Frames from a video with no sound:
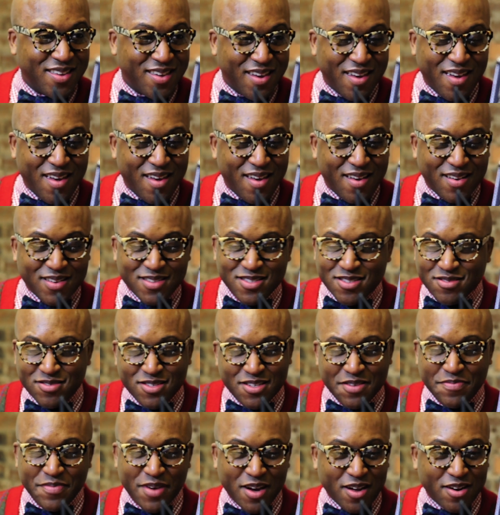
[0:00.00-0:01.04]
Yeah, so
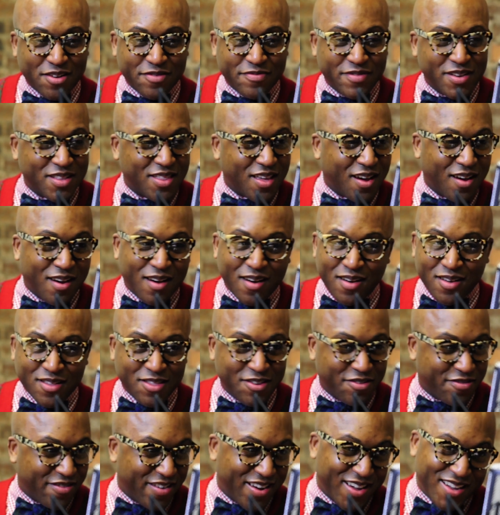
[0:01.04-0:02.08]
she modeled with all the
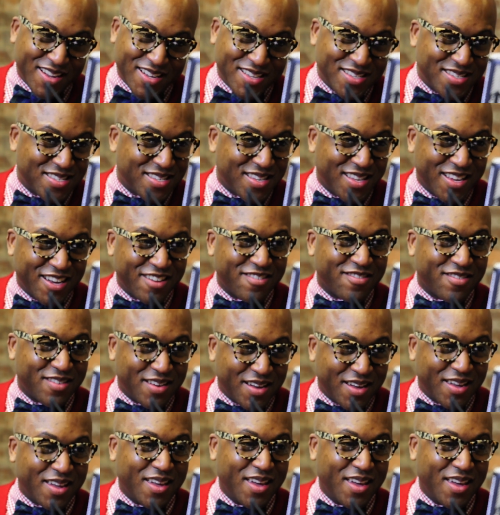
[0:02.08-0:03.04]
greats, literally.